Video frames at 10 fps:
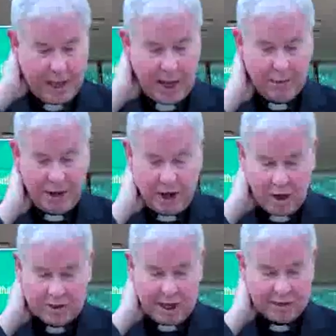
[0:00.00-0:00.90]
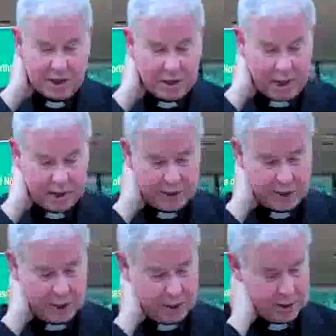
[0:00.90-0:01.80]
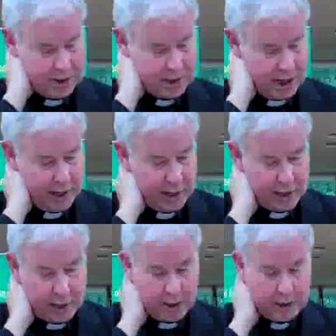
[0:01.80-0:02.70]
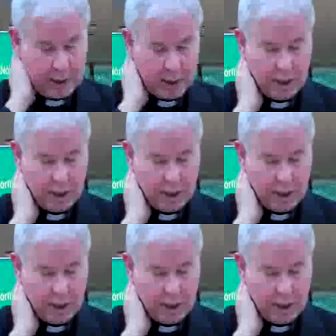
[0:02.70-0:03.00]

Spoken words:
Anyway, he goes out in Lent to stay in